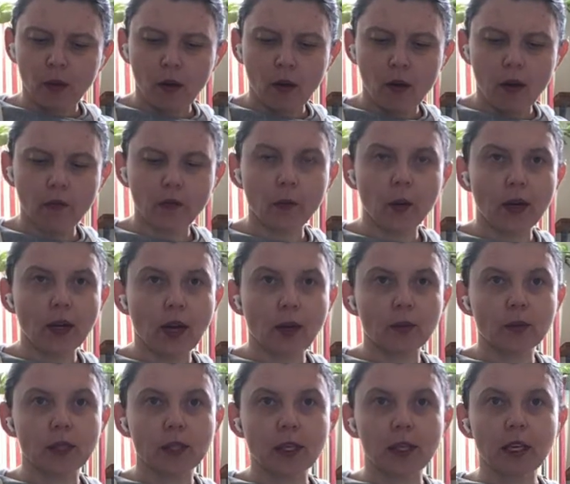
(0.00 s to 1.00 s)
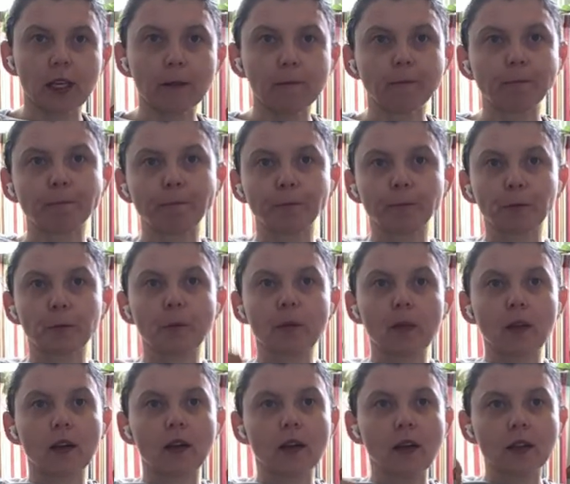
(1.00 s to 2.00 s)
of when I was a kid and
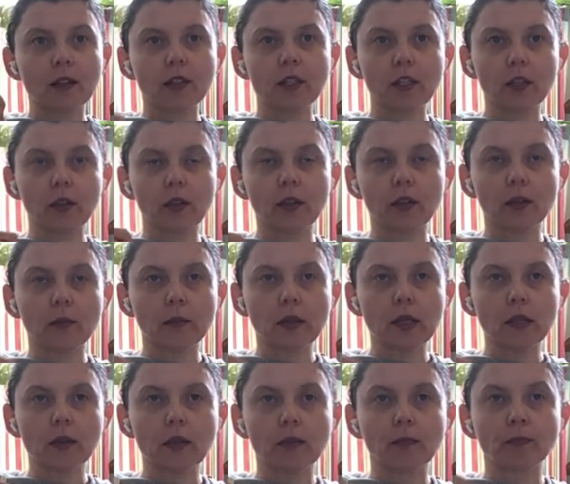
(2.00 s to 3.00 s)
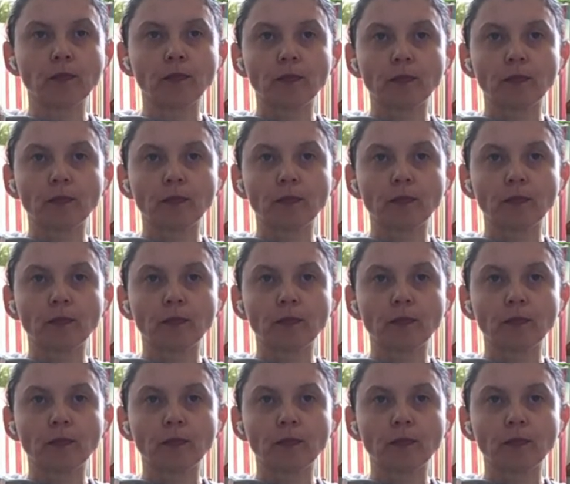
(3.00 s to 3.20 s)
I had cereal and milk.